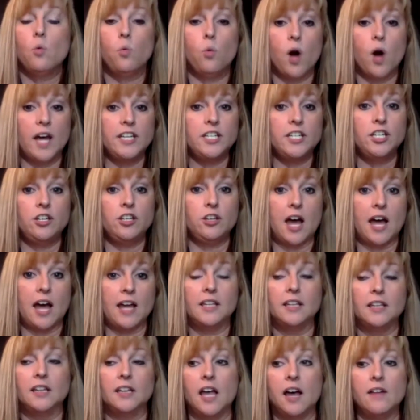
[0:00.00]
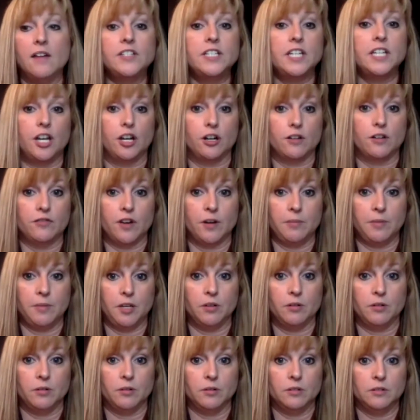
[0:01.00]
I'd love to hear from
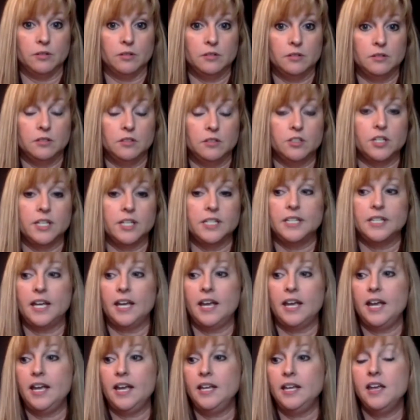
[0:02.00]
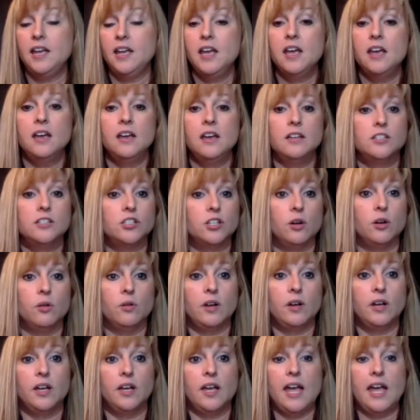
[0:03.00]
you. So I'd say,
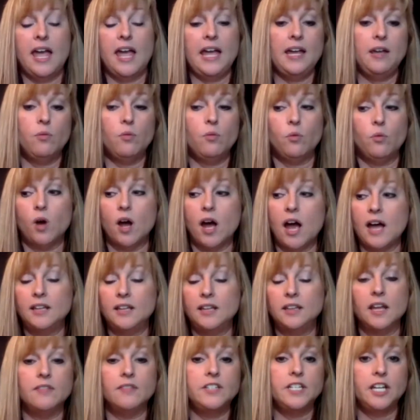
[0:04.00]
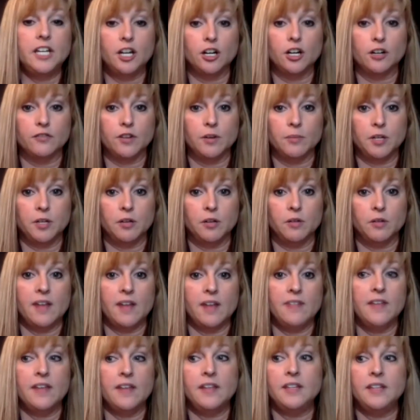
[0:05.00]
hey, I'd love to hear from you.
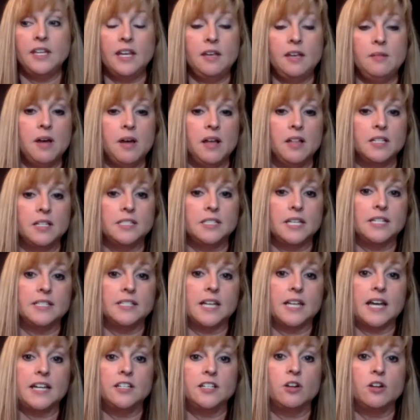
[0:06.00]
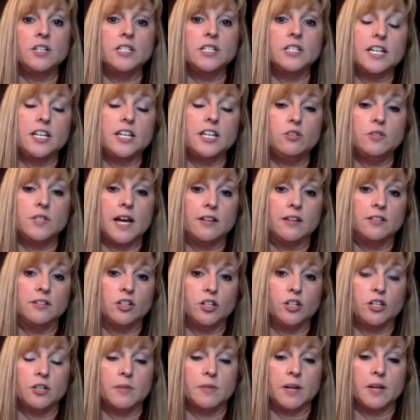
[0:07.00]
And then in the email, it says, I noticed that you
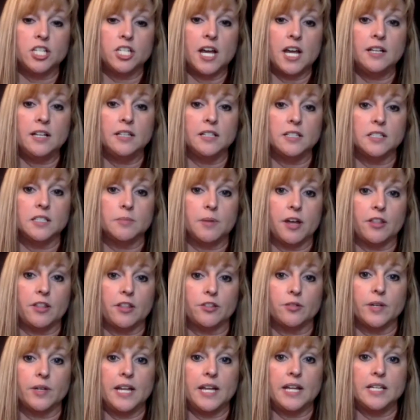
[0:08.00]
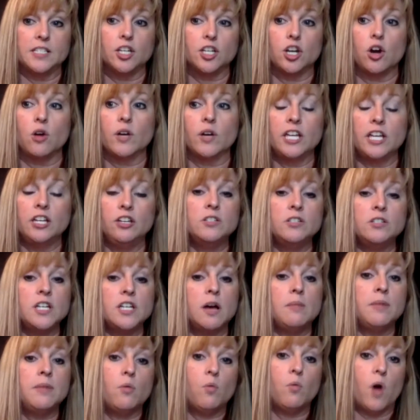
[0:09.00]
downloaded my checklist about 3 days ago. Can you
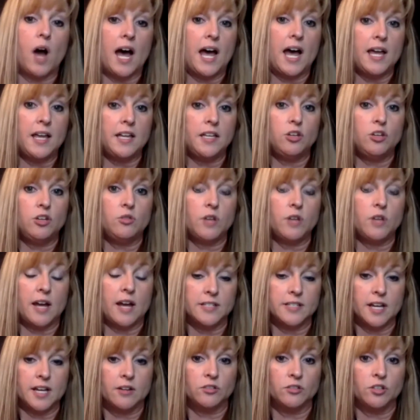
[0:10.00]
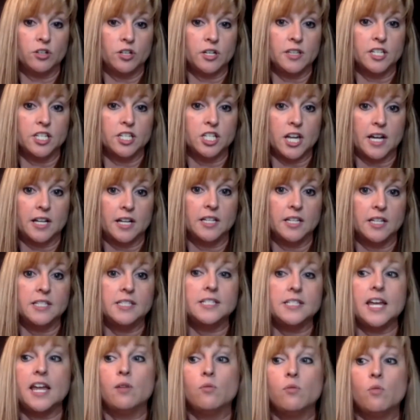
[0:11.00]
tell me why you downloaded the
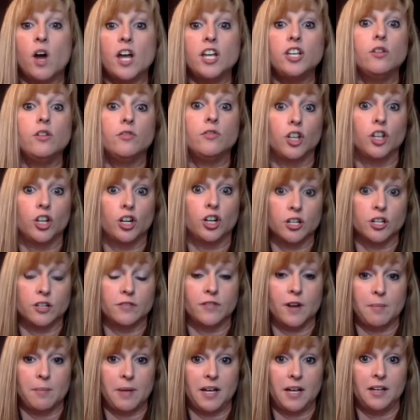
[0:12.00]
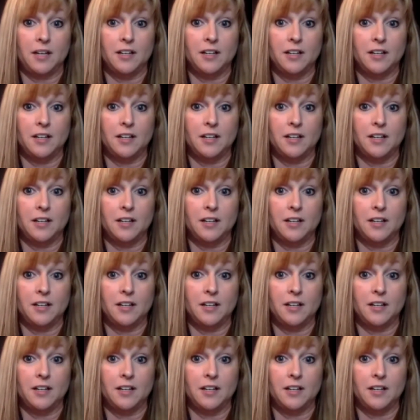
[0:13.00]
checklist and what you've learned from it?